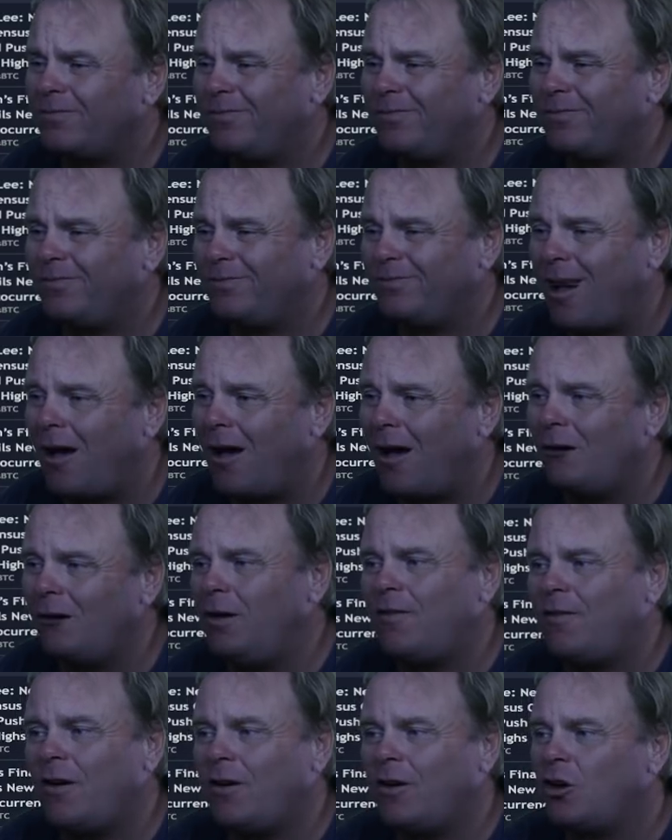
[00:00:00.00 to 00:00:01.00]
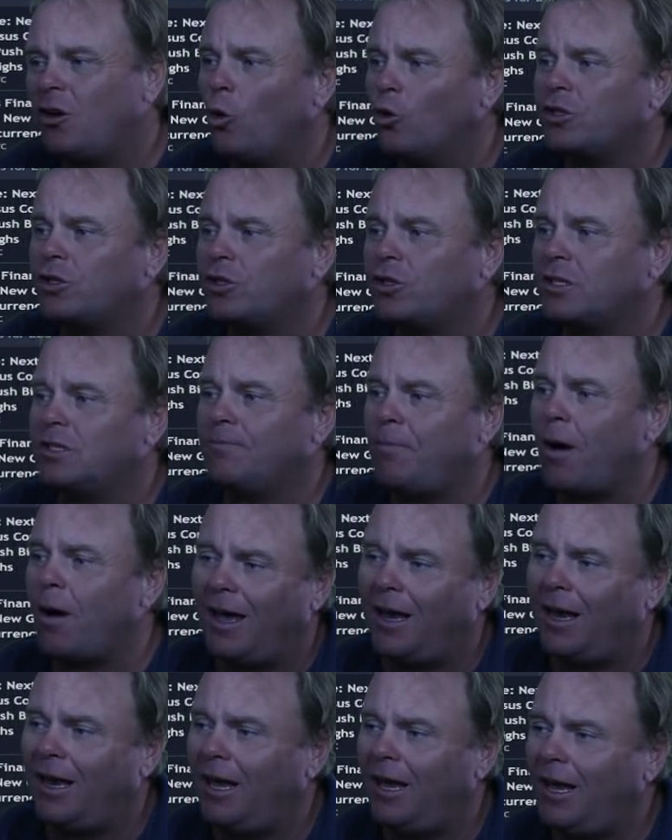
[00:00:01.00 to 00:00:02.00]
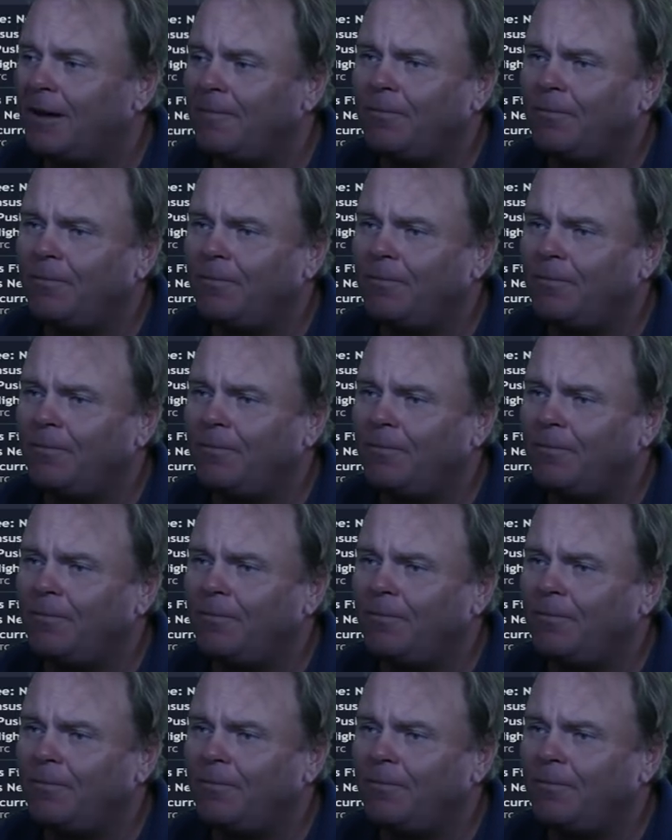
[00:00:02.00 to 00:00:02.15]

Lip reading: I would be very cautious to buy it here,